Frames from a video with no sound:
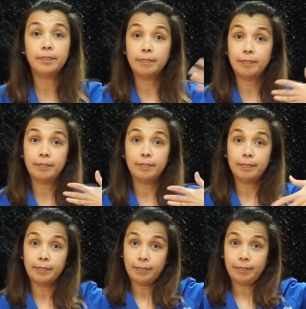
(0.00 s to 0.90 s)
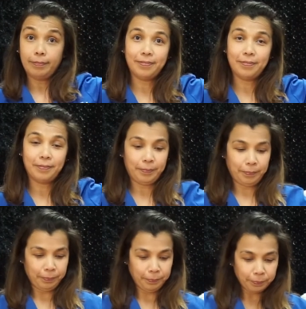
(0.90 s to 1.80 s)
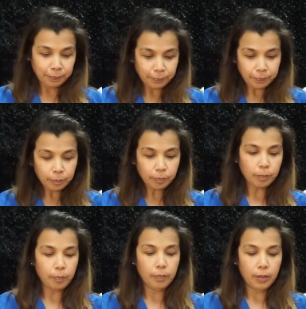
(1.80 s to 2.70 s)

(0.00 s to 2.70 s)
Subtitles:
Nobody speaks.